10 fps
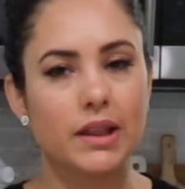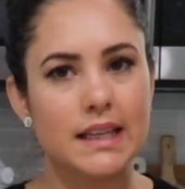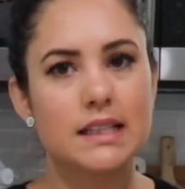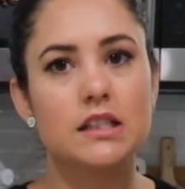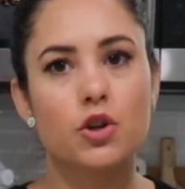
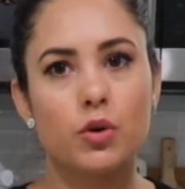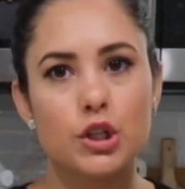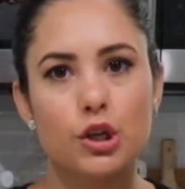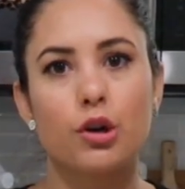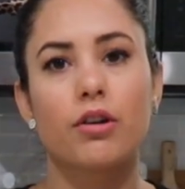this is going
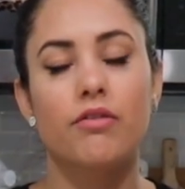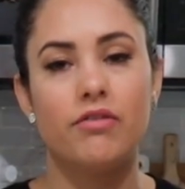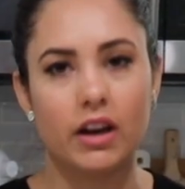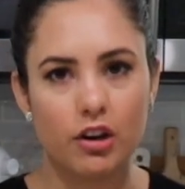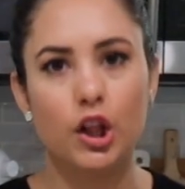to cook
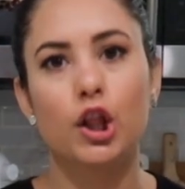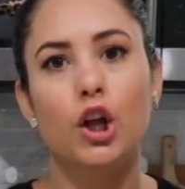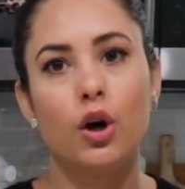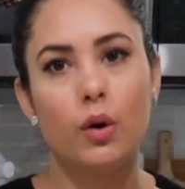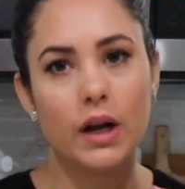very
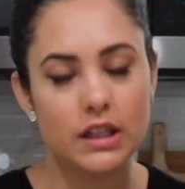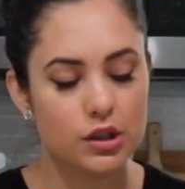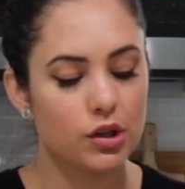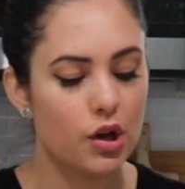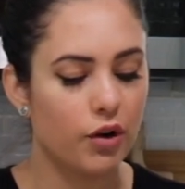low and
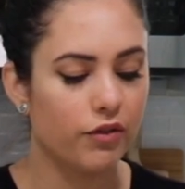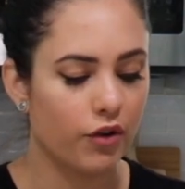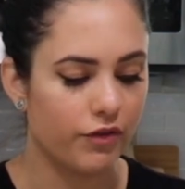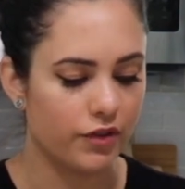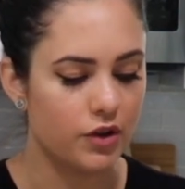slow
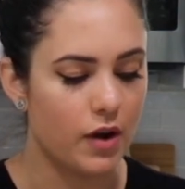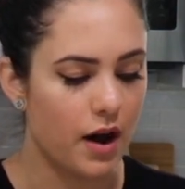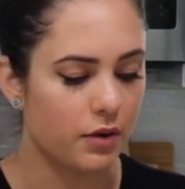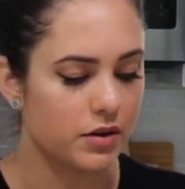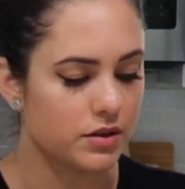for a few
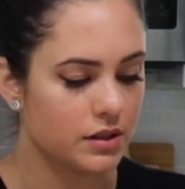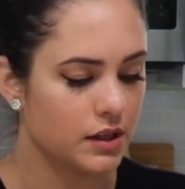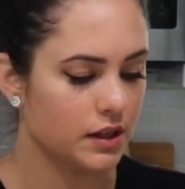hours.